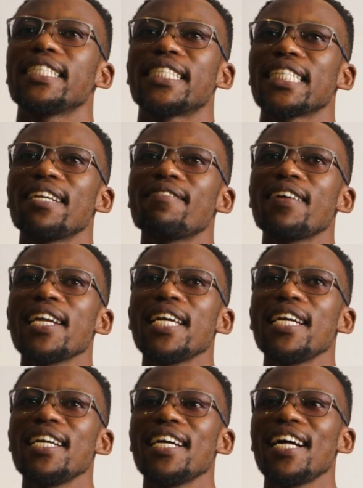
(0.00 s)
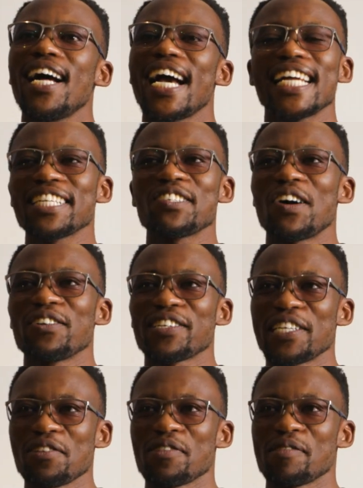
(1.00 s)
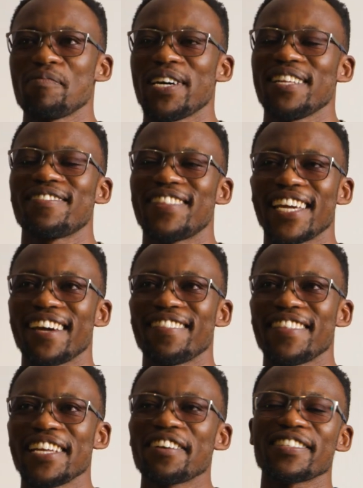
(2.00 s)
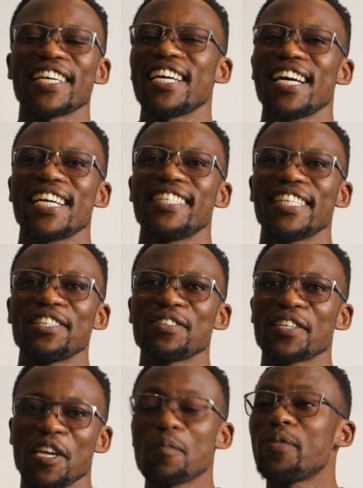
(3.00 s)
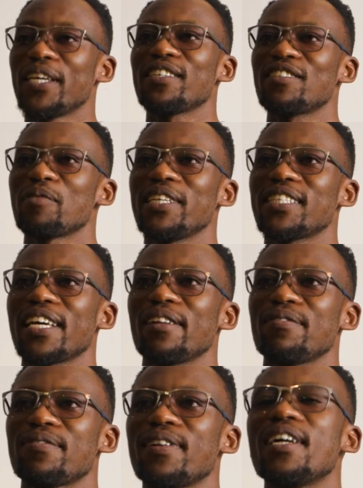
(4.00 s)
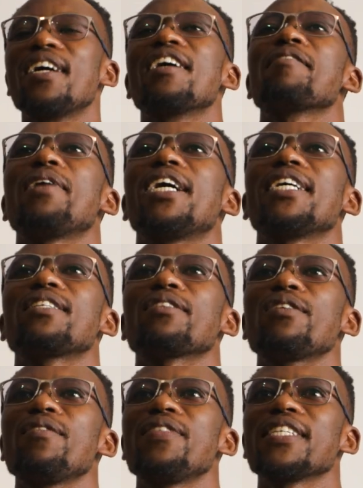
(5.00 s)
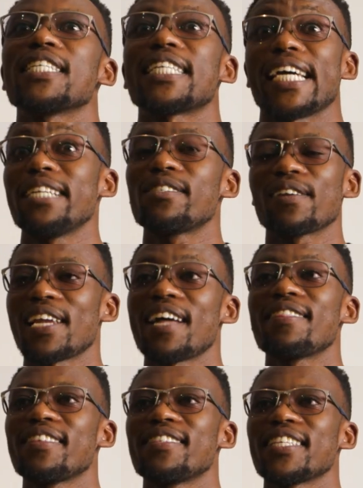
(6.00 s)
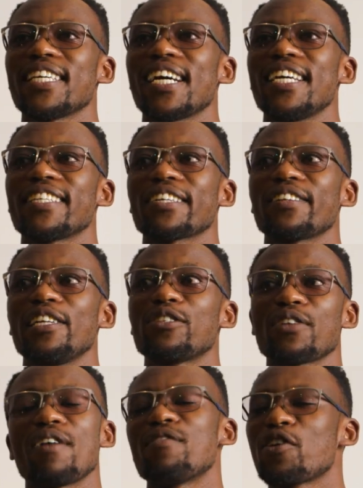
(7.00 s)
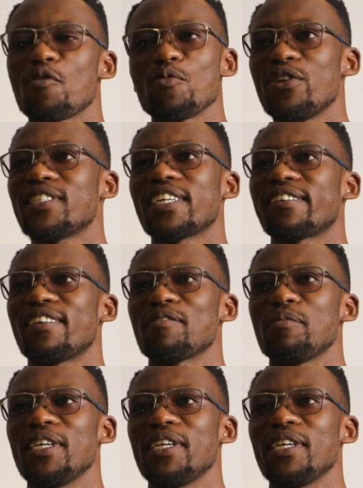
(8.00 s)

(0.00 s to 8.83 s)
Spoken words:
Generally, I didn't know how to deal with my thick and thin because I tend to keep things to myself. But one of the things that I had to learn this year is actually to have a community around